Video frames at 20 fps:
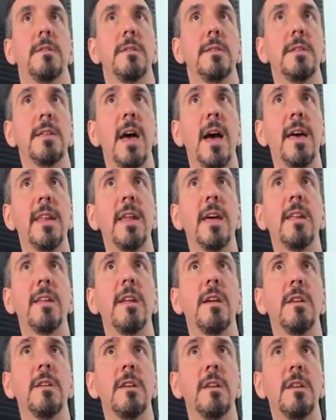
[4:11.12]
da da
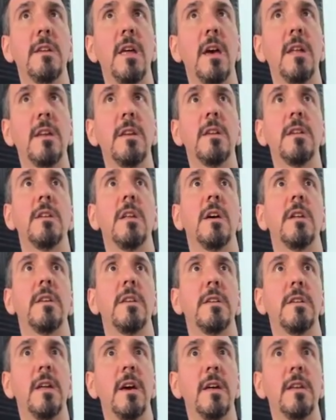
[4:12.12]
da da da da da
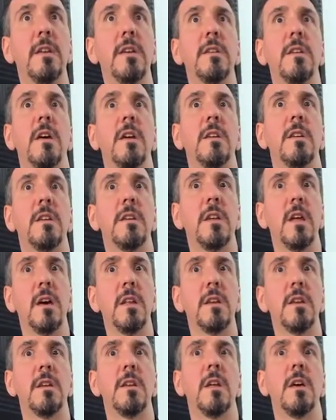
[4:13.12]
da da da da da
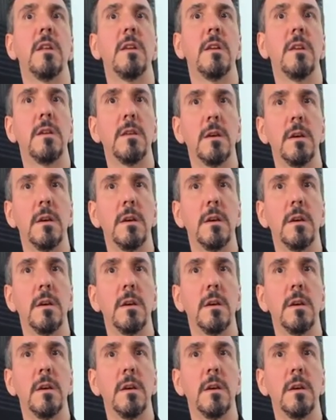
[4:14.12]
da da da